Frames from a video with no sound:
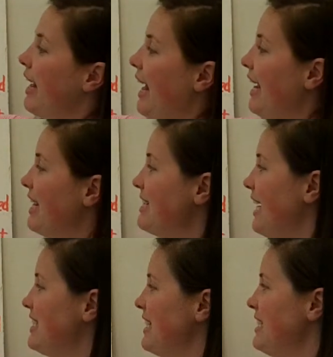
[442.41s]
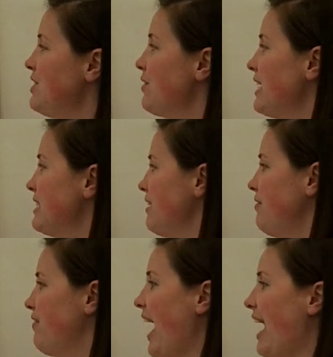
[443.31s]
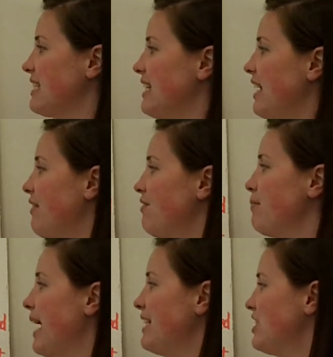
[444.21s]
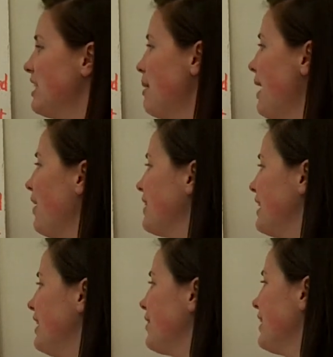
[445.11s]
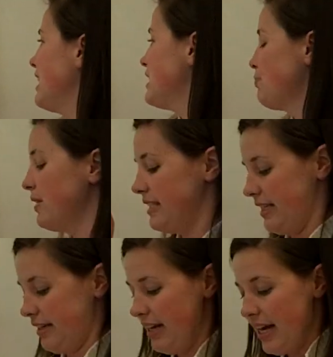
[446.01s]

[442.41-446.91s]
it contains interesting facts and information about the year it is printed.